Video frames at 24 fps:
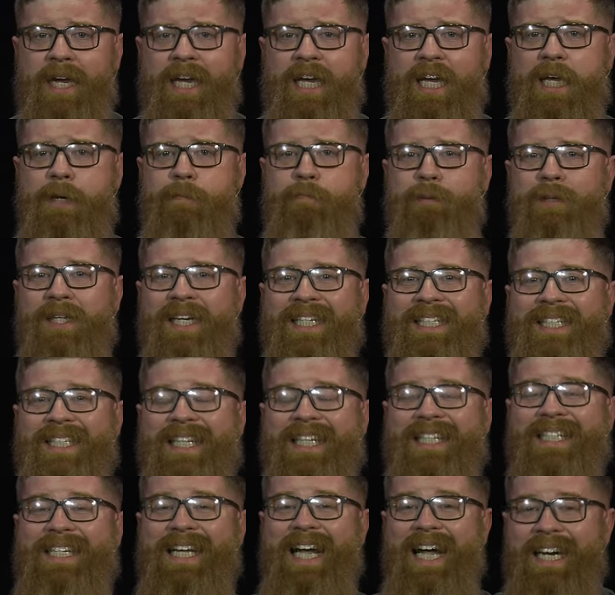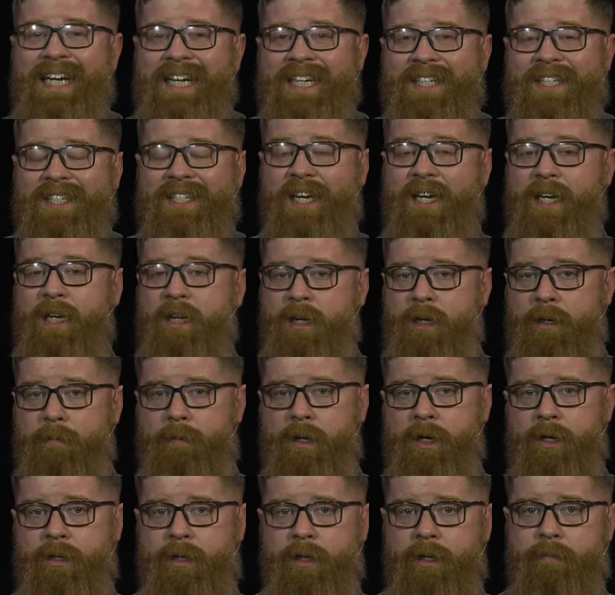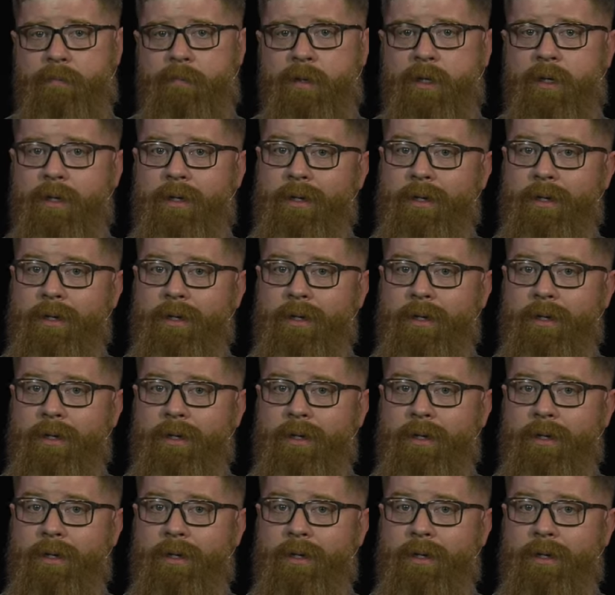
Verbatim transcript: He placed tenants in and among them.